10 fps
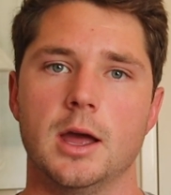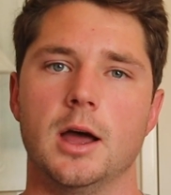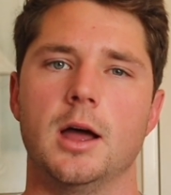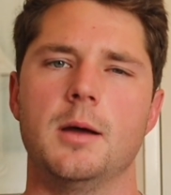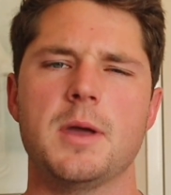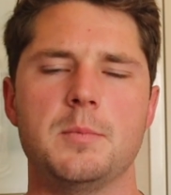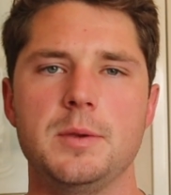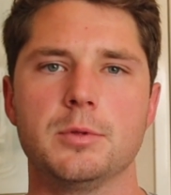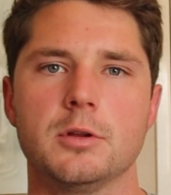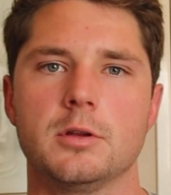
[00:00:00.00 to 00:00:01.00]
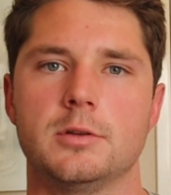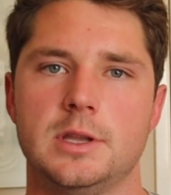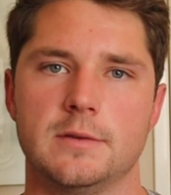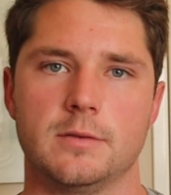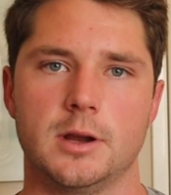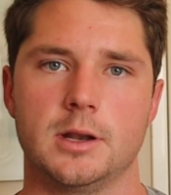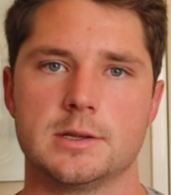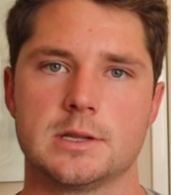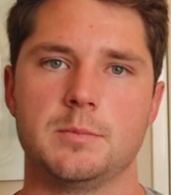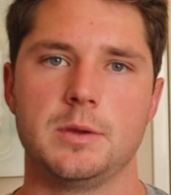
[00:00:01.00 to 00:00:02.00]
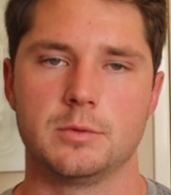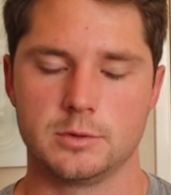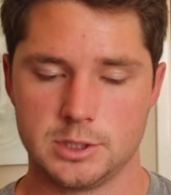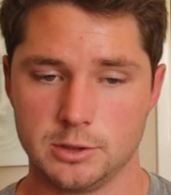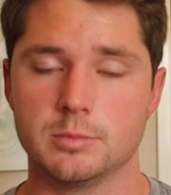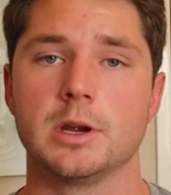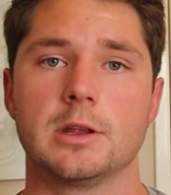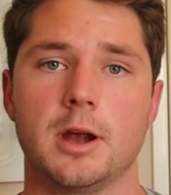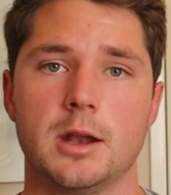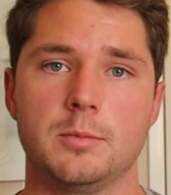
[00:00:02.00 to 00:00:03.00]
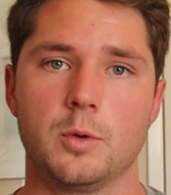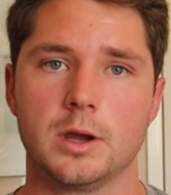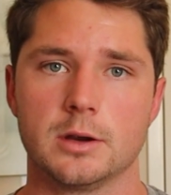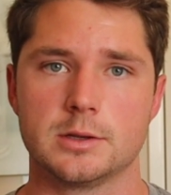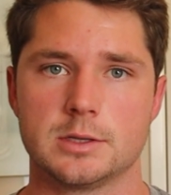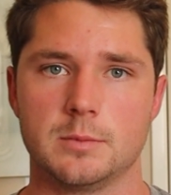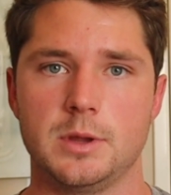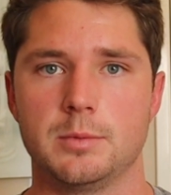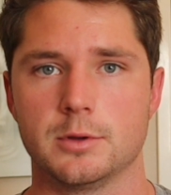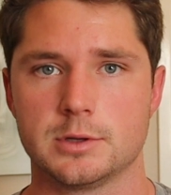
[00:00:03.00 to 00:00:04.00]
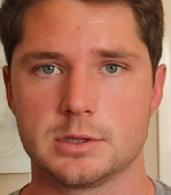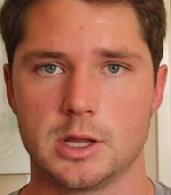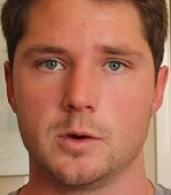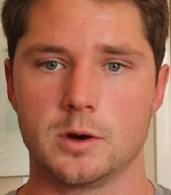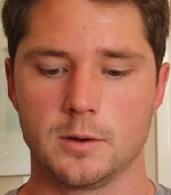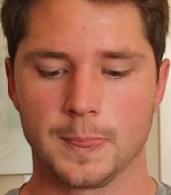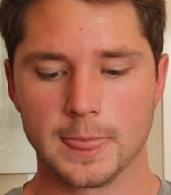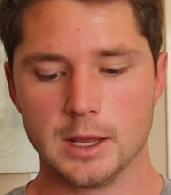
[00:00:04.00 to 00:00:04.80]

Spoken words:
And people are a little different. Some people do bring their head up quicker, some people are slower.